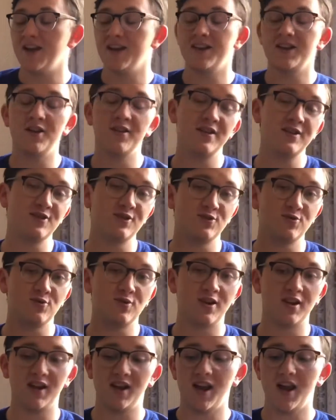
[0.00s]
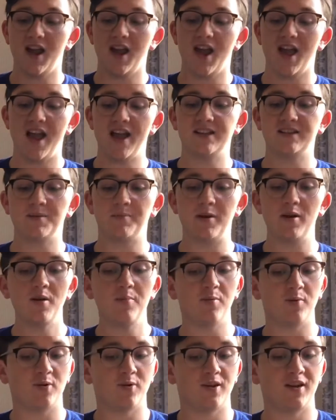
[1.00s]
Now, this story is about a
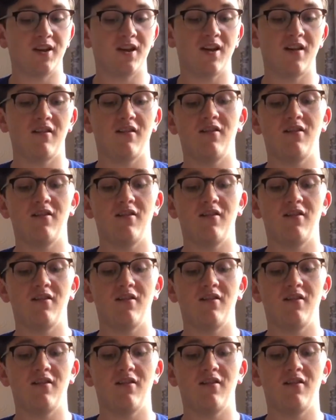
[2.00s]
boy